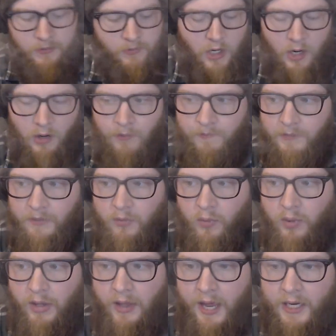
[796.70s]
No, maybe
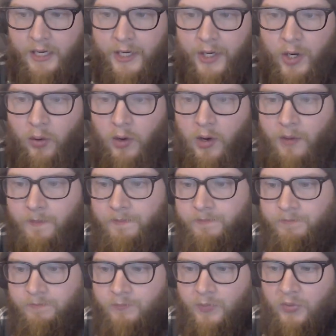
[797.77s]
that can go up.
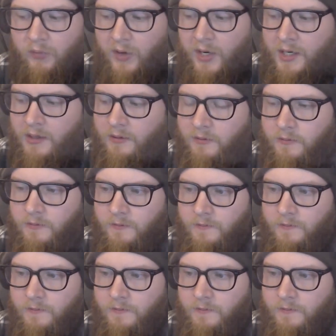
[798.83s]
3?